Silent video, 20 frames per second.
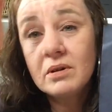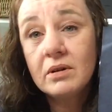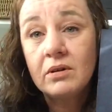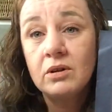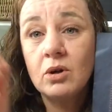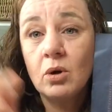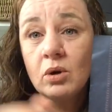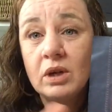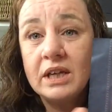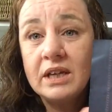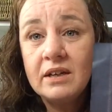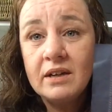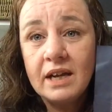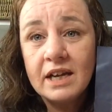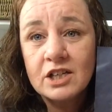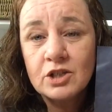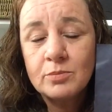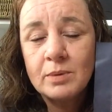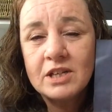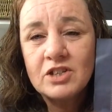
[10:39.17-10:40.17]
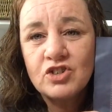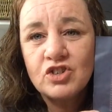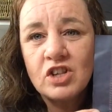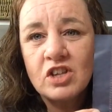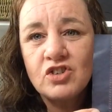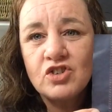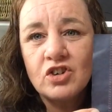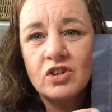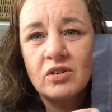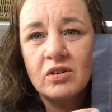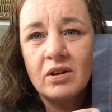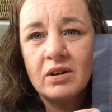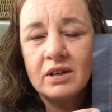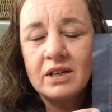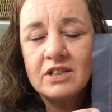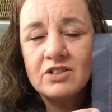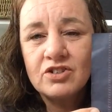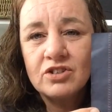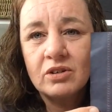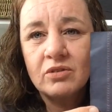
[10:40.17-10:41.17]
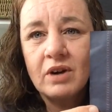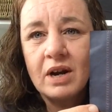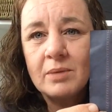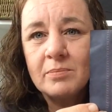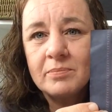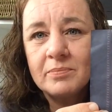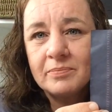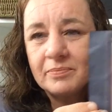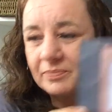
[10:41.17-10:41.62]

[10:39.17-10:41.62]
Nolene, Expat Stitcher on Instagram.